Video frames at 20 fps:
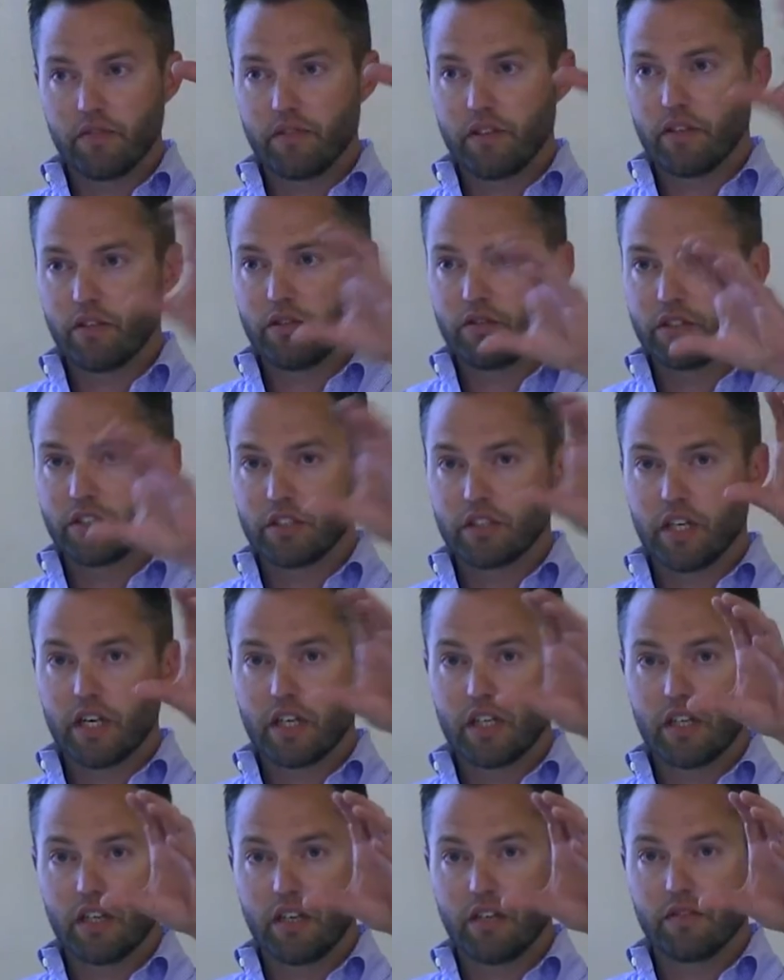of those
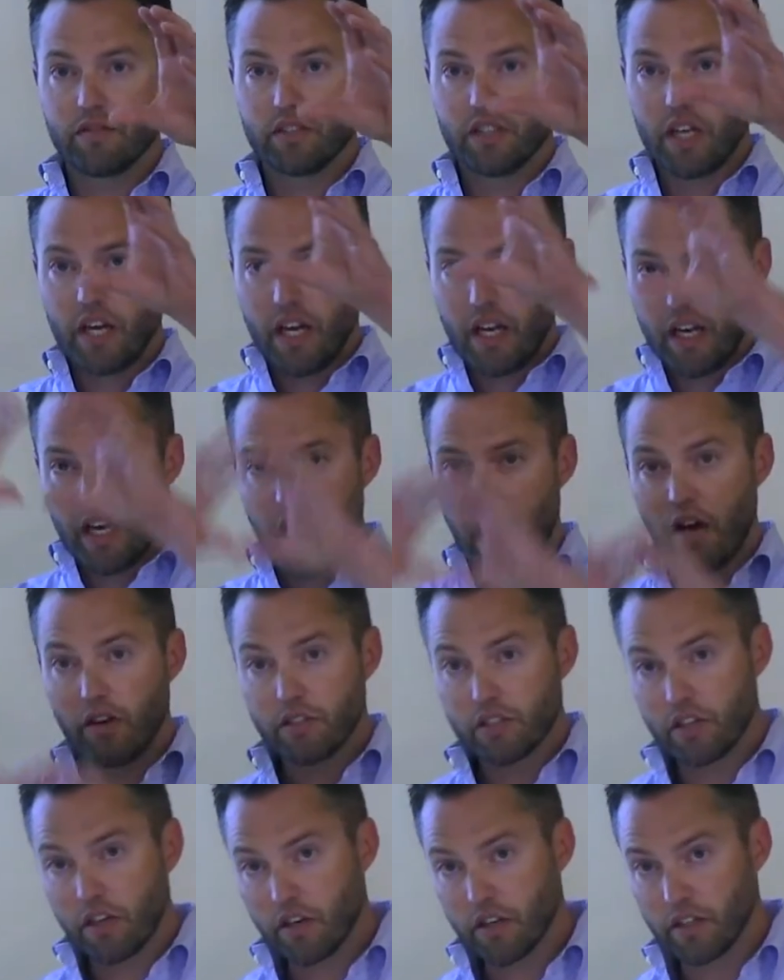executives now
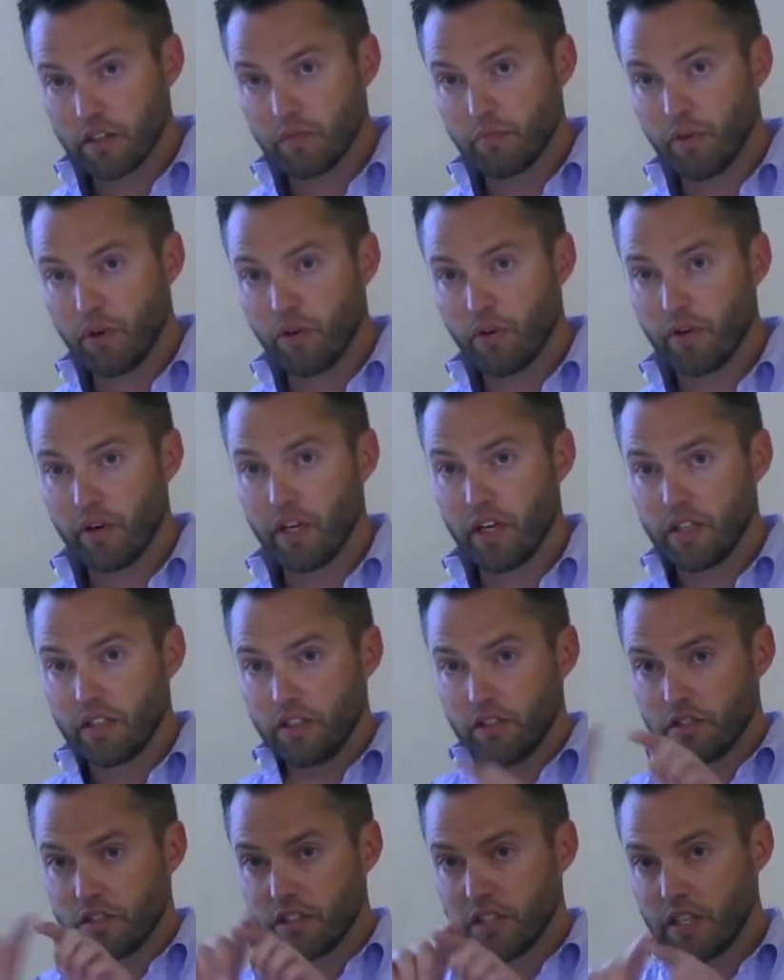starting to pour
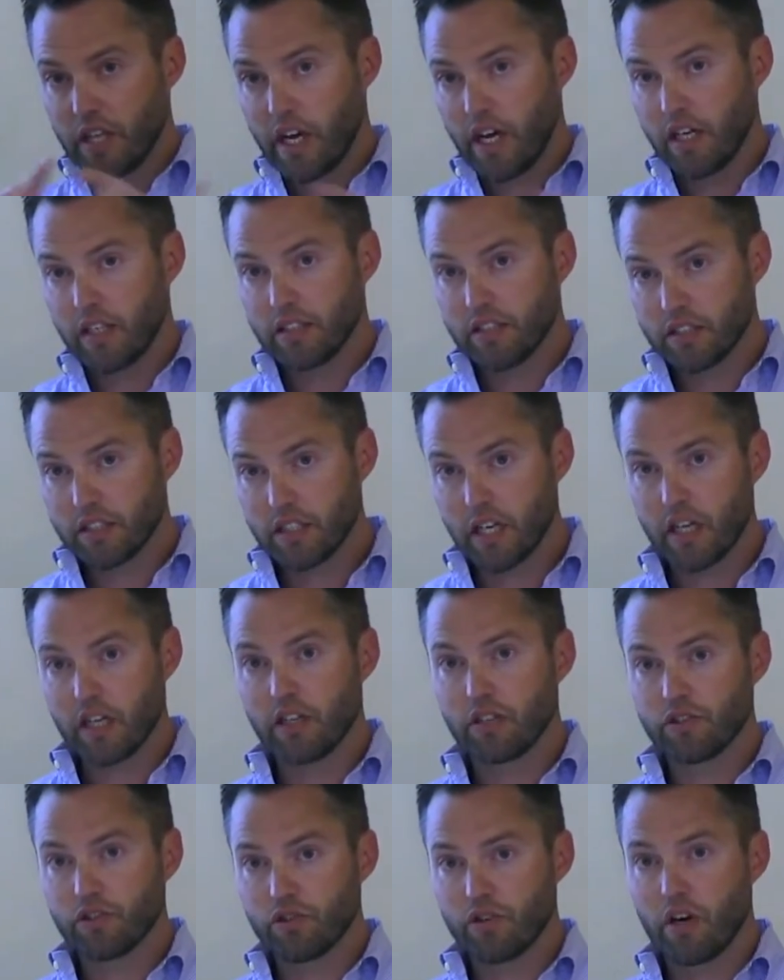in, you see that
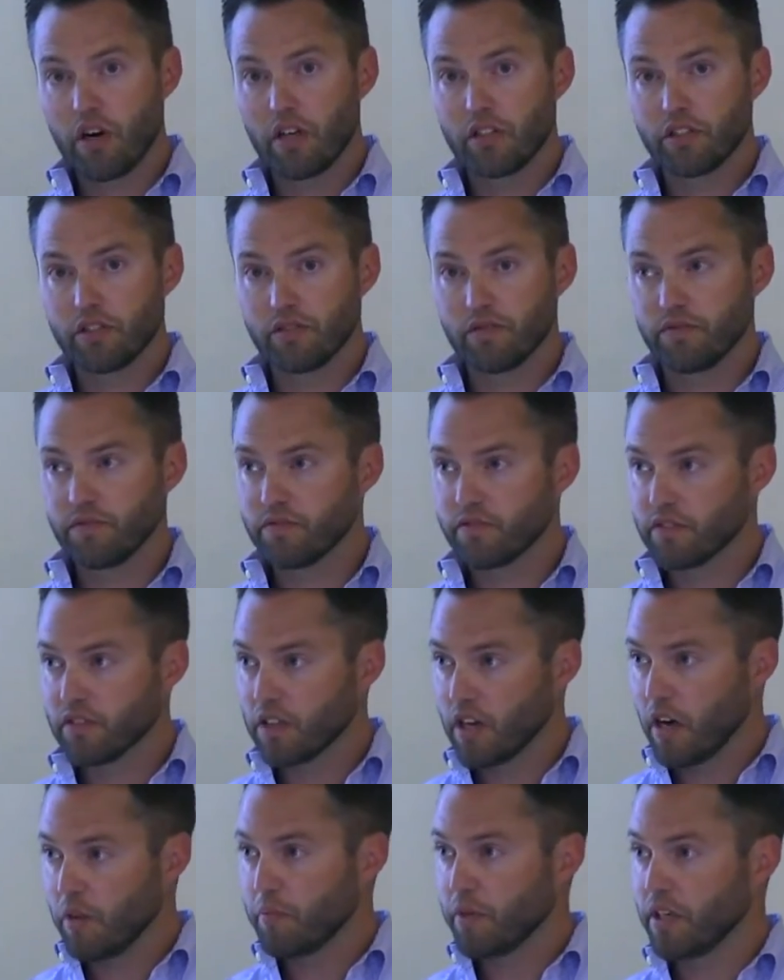second tranche of
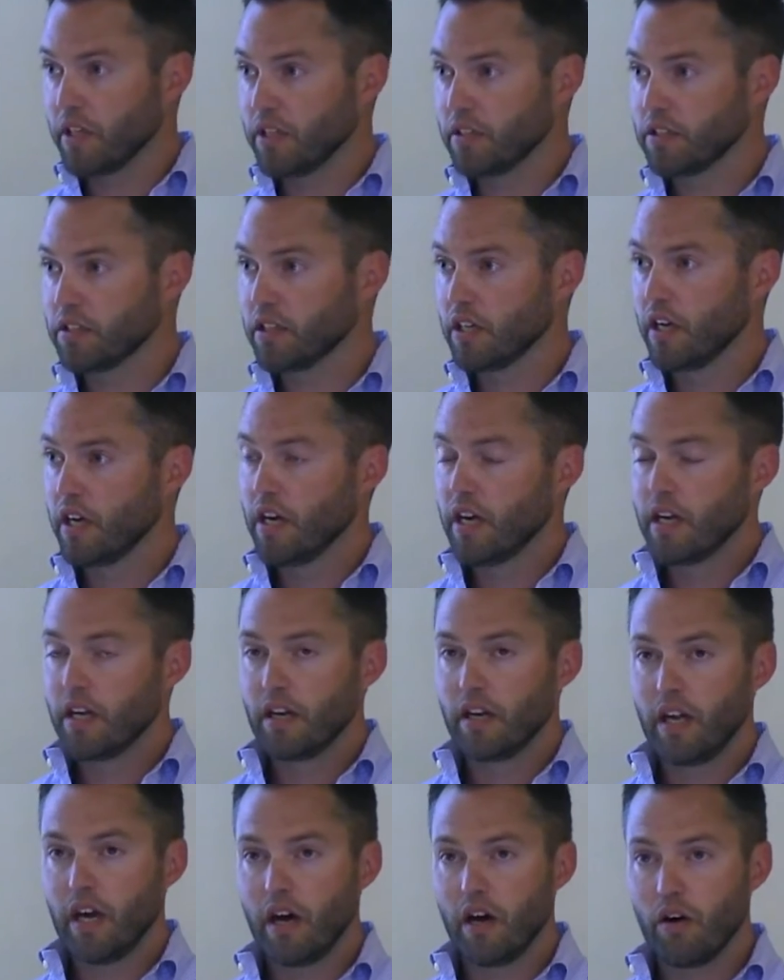companies.
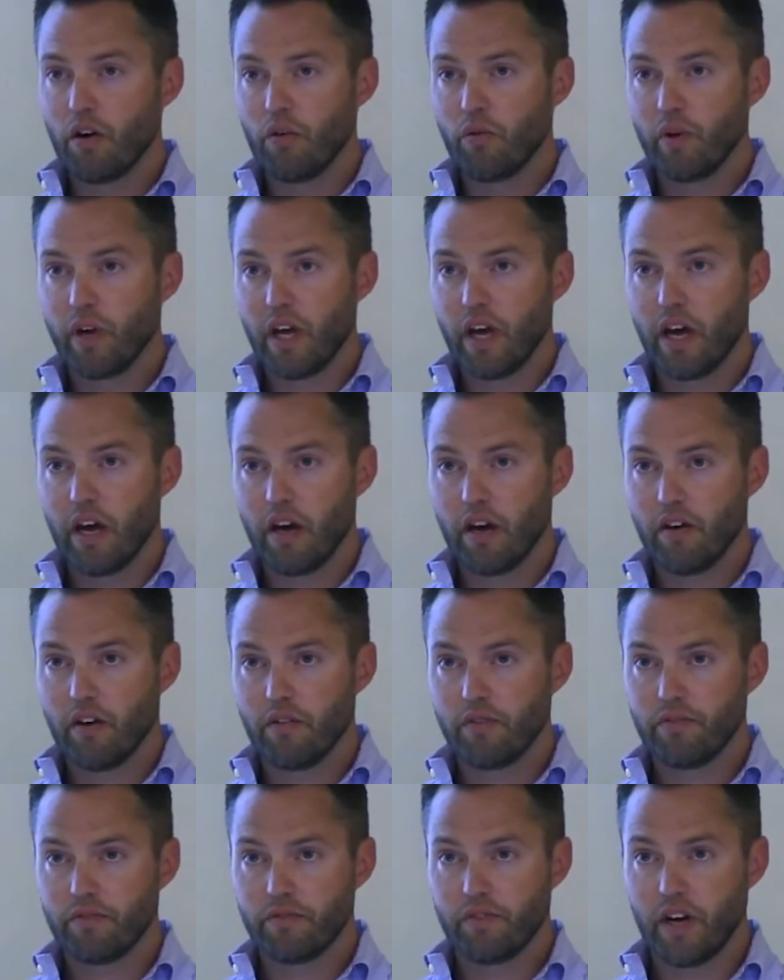Now we
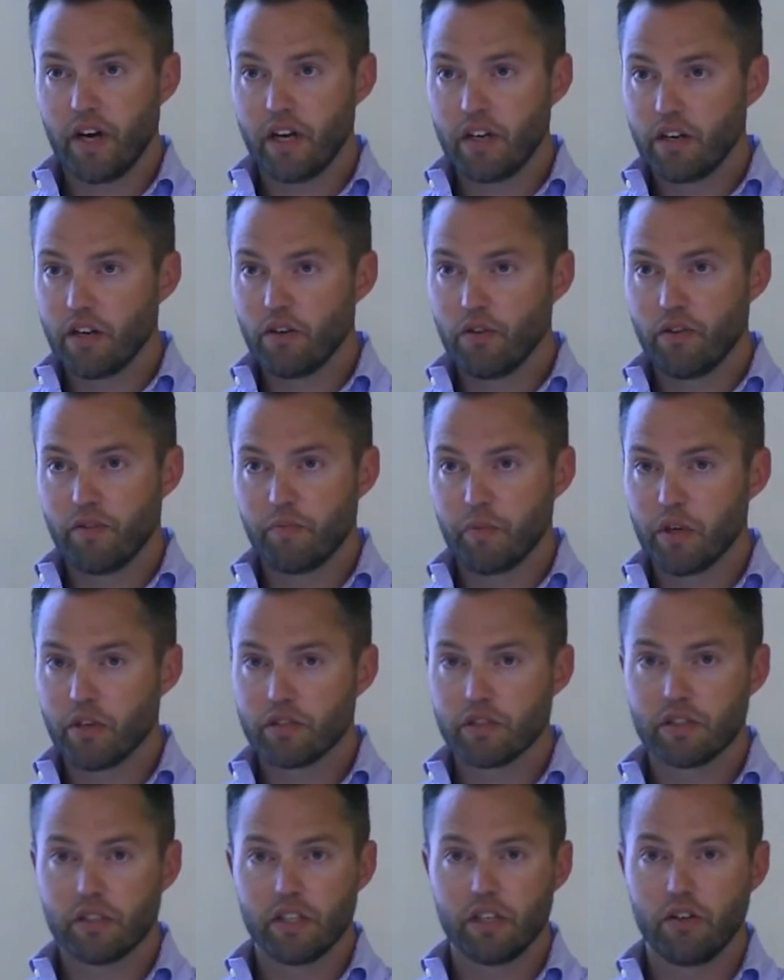have, I know of
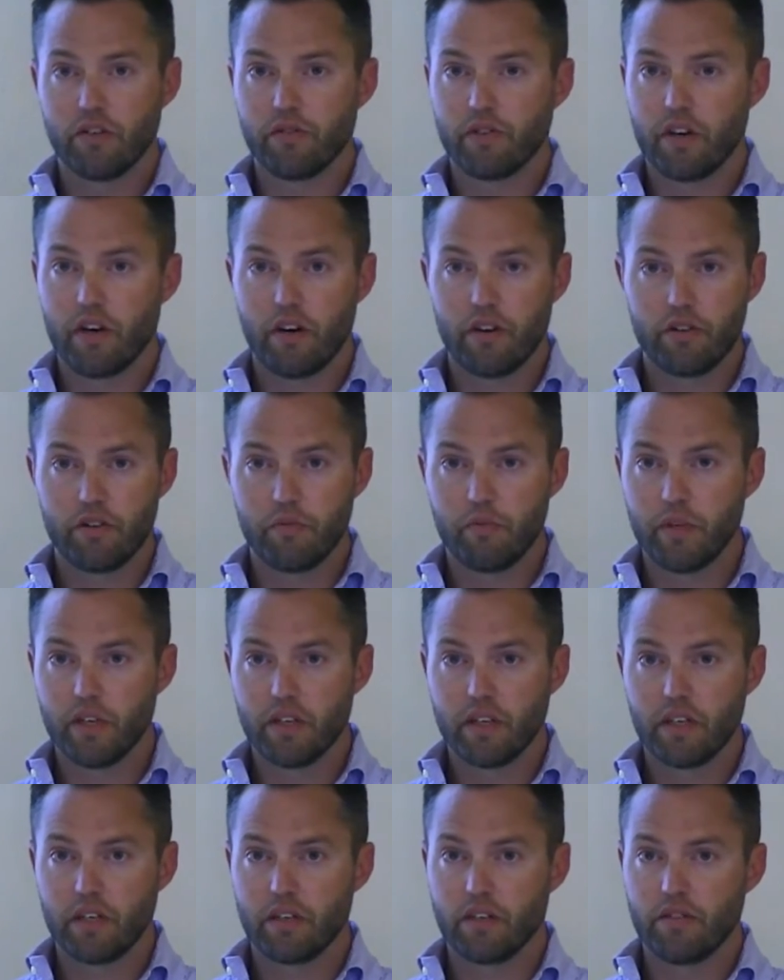personally, over $100
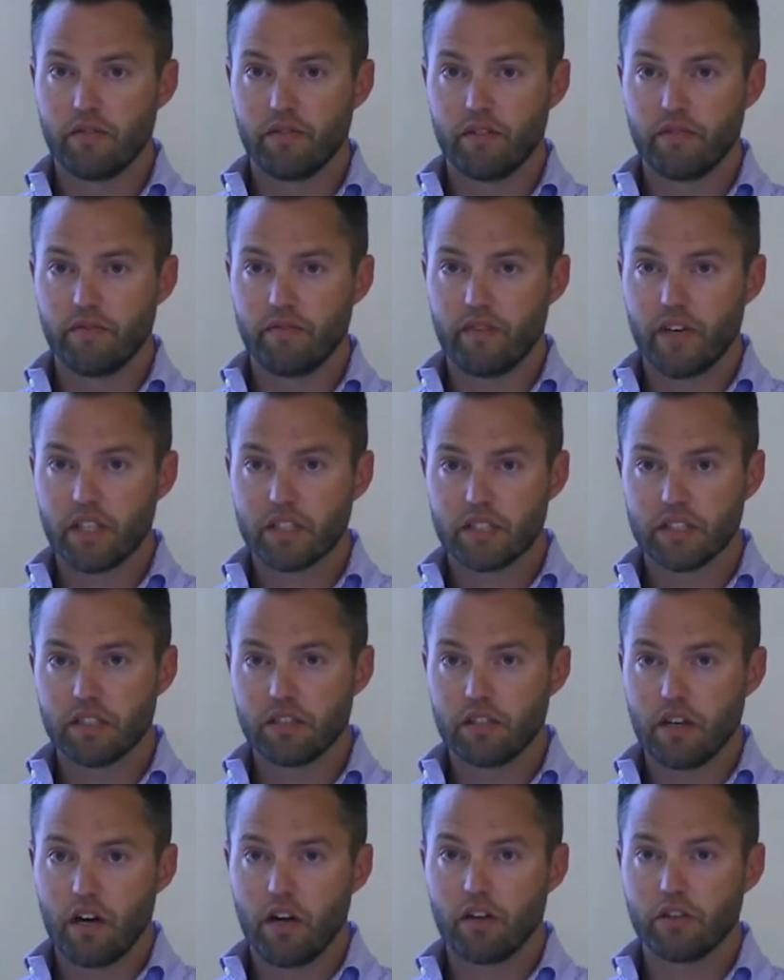million of
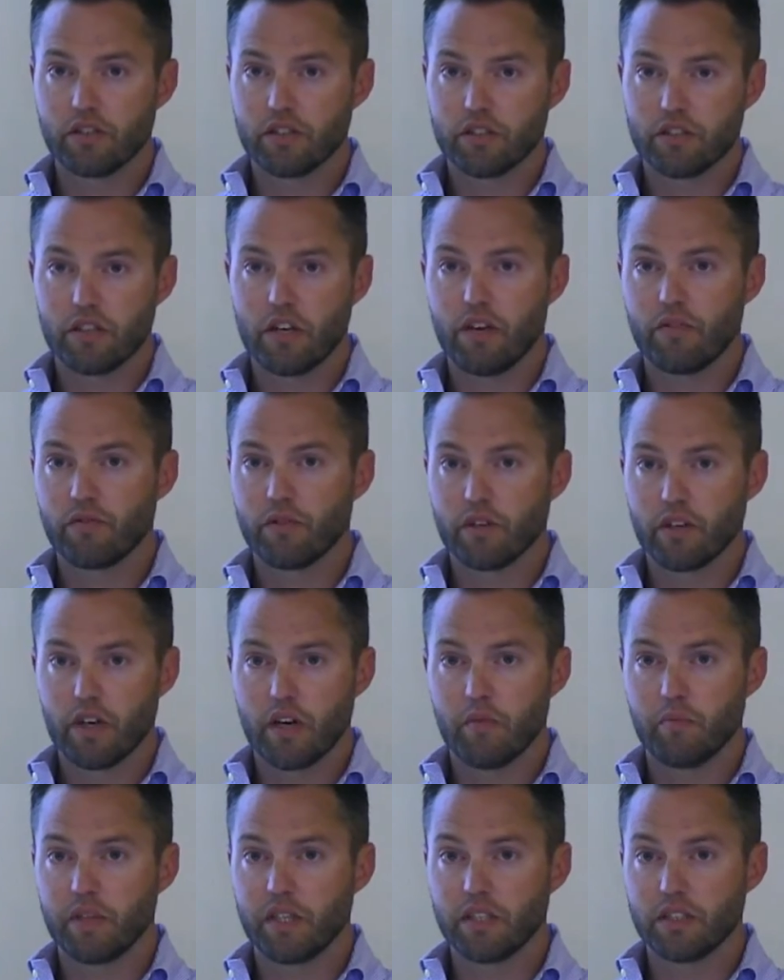invested dollars in software
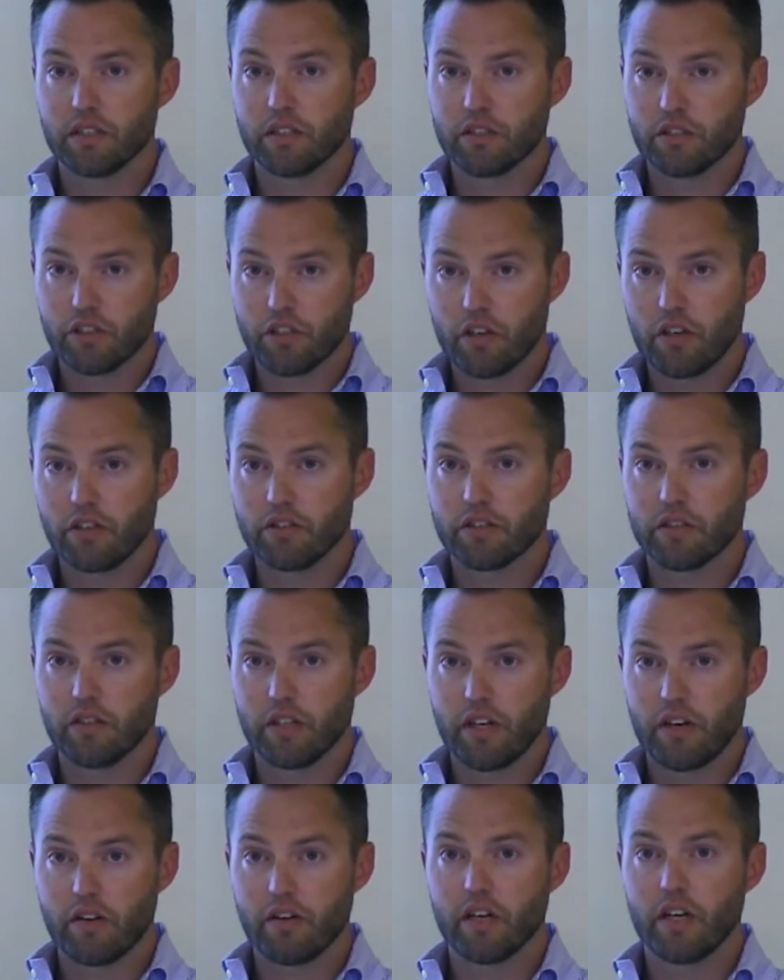companies in the
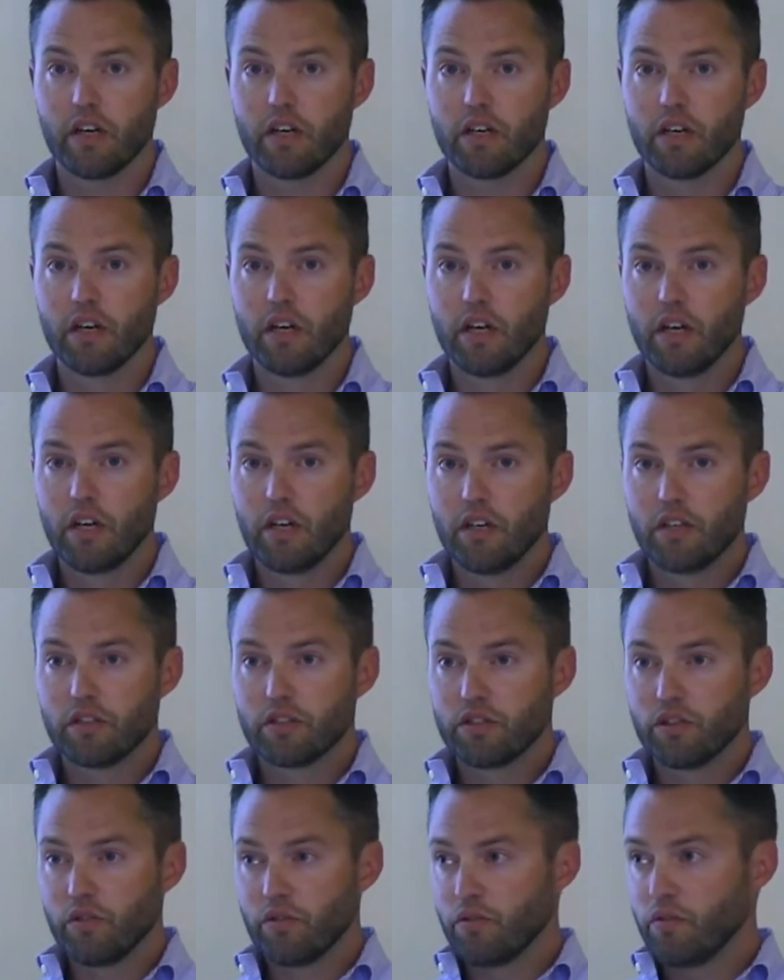Charleston area.
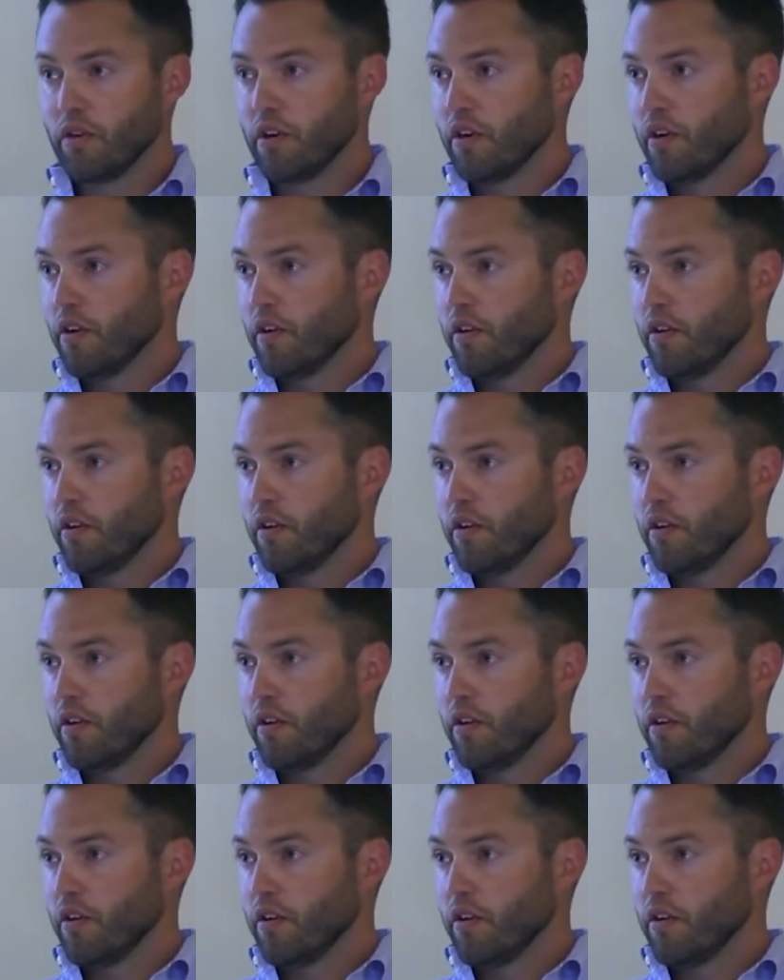So